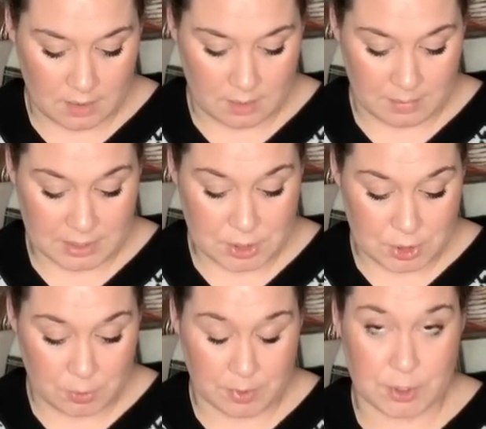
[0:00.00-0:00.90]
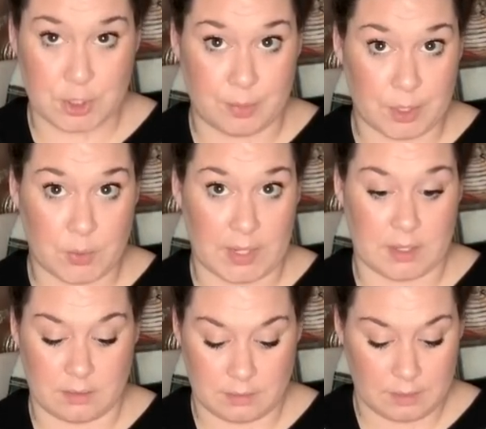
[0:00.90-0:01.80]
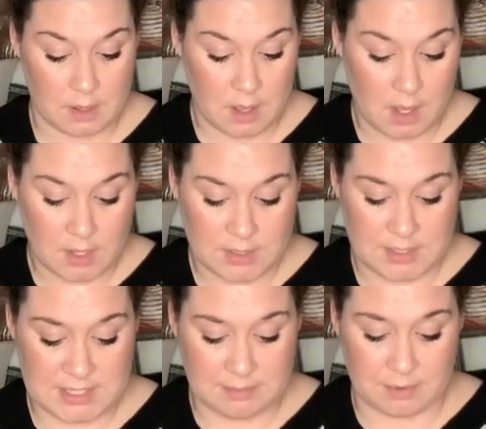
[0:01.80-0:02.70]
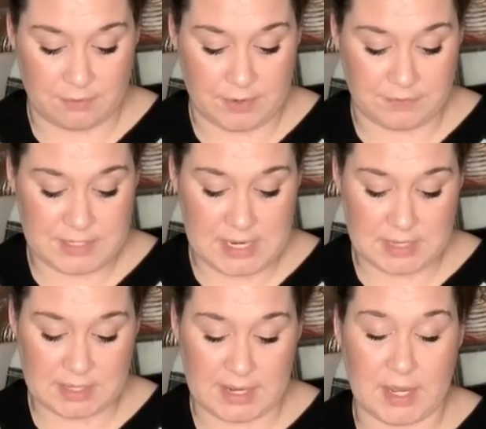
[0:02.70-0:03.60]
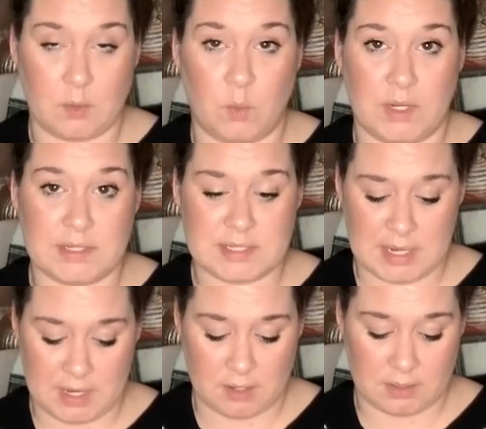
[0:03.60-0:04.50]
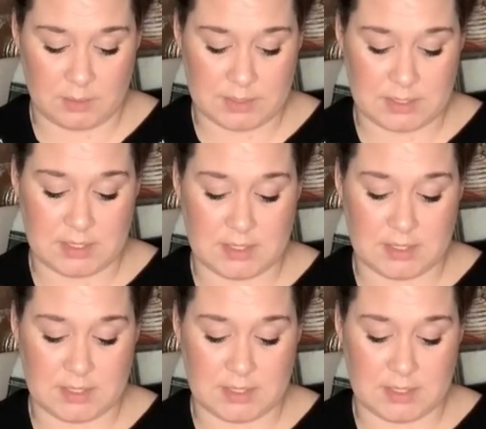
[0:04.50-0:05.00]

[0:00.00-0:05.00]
But super, super quick. December 15th, I had one sale. It was the